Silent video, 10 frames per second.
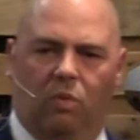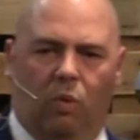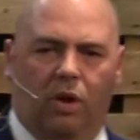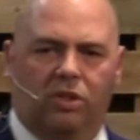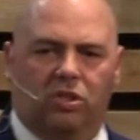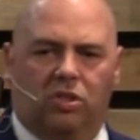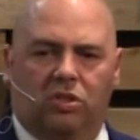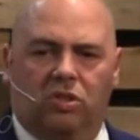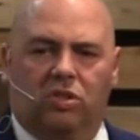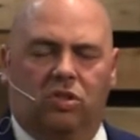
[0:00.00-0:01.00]
what
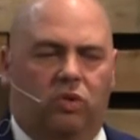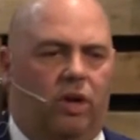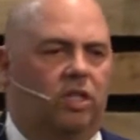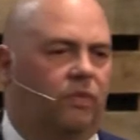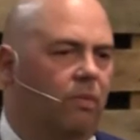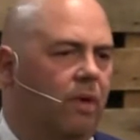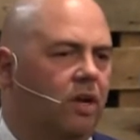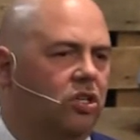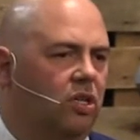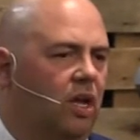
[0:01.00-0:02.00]

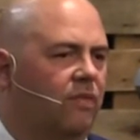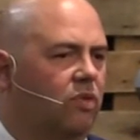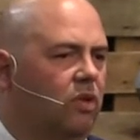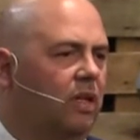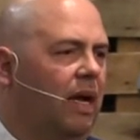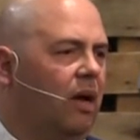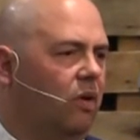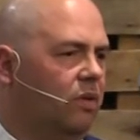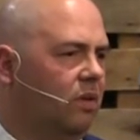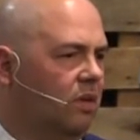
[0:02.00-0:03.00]
transformation have you
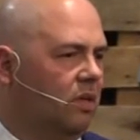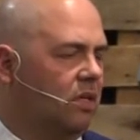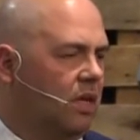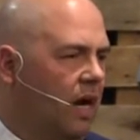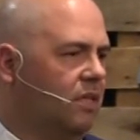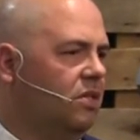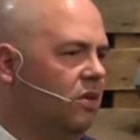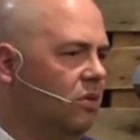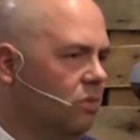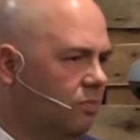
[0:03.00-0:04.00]
allowed God to
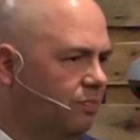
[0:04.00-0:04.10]
do?